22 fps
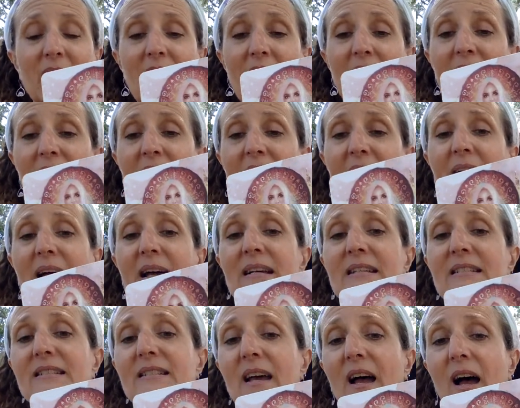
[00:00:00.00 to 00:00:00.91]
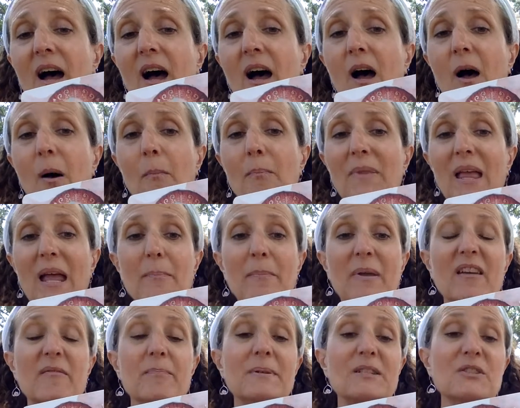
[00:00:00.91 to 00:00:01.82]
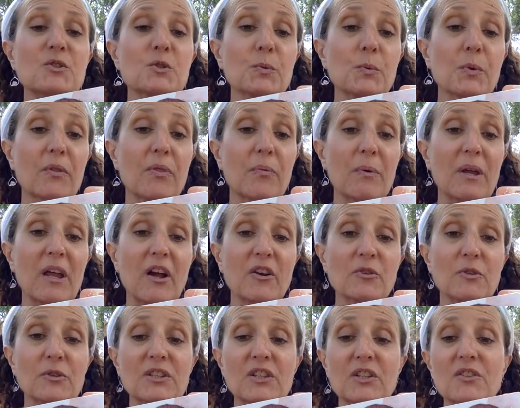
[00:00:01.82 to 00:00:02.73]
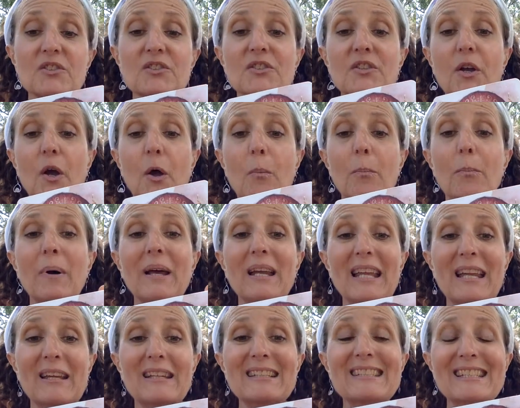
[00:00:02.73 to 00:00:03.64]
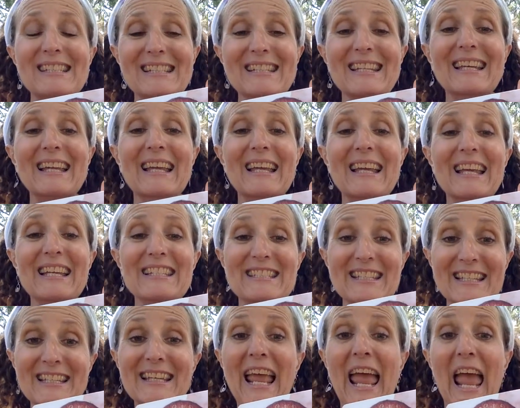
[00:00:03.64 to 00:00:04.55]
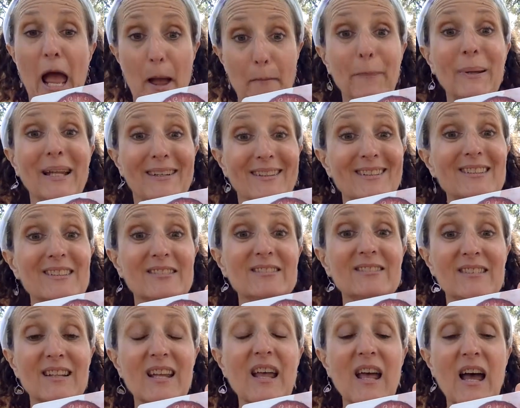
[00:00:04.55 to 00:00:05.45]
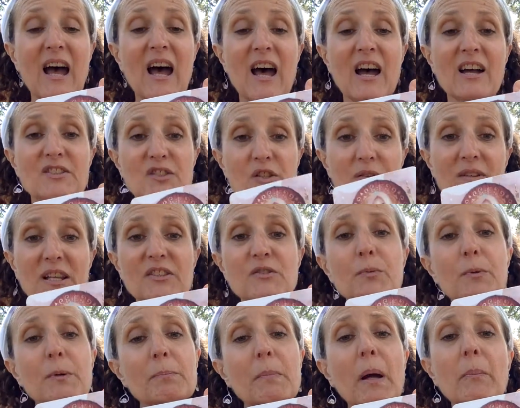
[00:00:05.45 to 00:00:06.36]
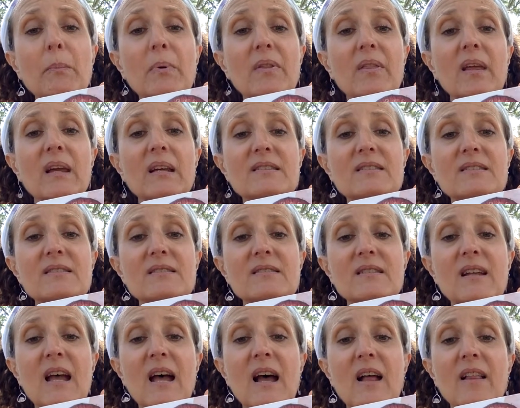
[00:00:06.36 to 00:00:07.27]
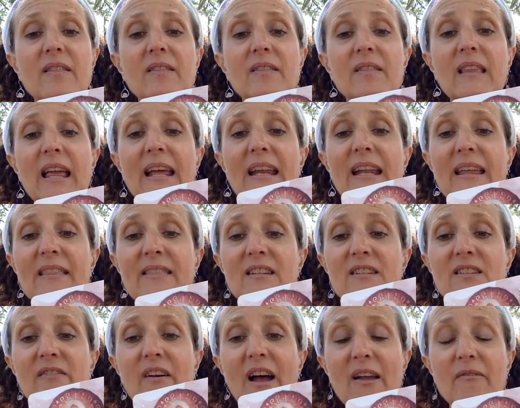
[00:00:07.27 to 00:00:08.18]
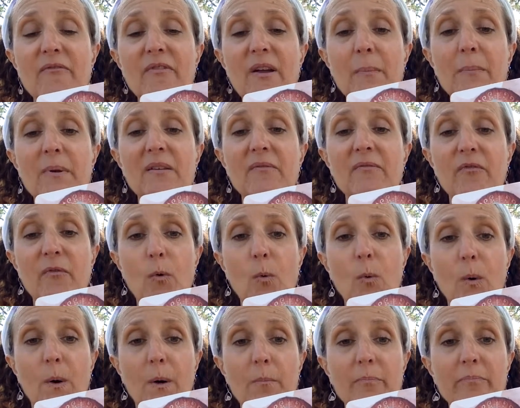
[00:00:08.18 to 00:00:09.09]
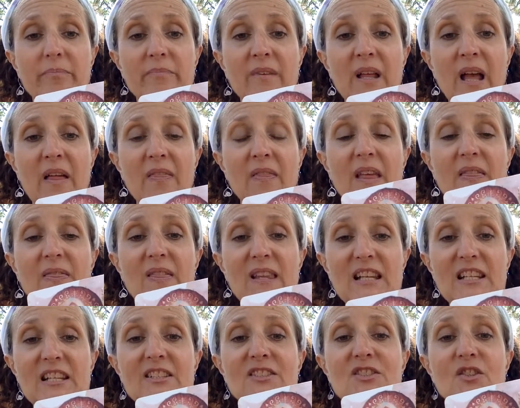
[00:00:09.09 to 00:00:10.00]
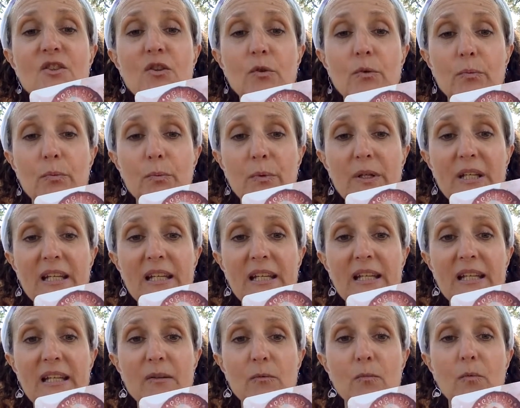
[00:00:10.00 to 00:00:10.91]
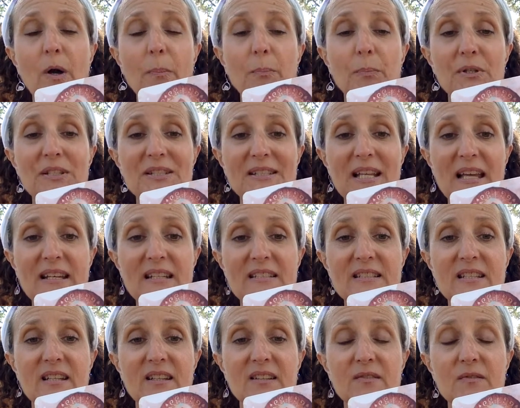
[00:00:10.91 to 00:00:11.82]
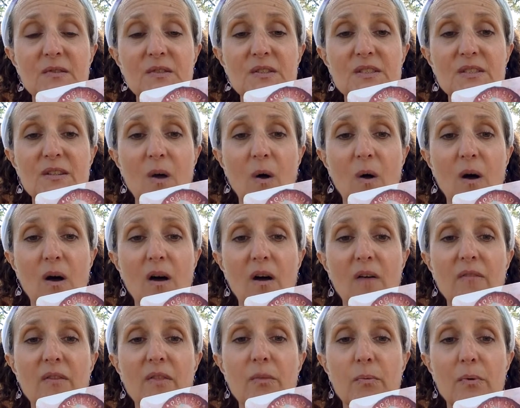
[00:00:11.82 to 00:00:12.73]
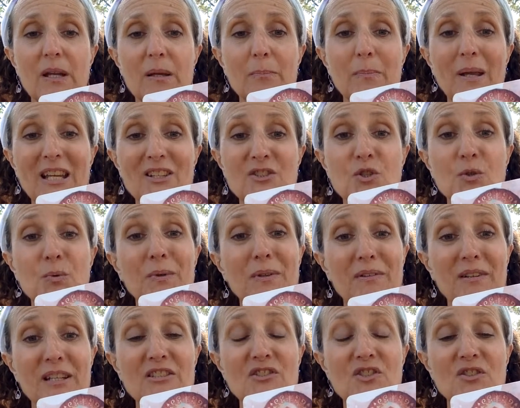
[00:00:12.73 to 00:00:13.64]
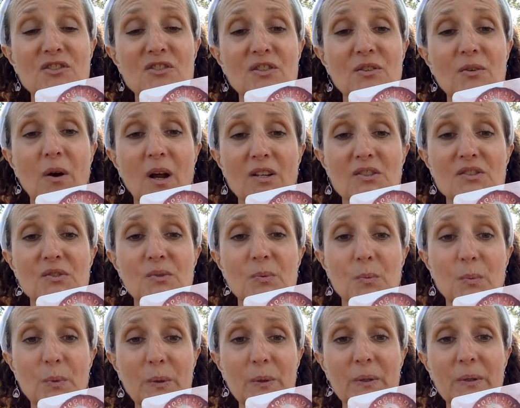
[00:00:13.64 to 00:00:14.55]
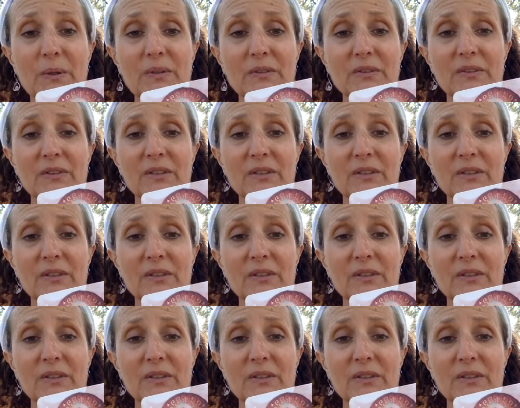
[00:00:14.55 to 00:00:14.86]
And that may have been 200 or 300 years ago, but it did happen. So let's remember this, that in the divine feminine form, that these three representatives of three major religions across the world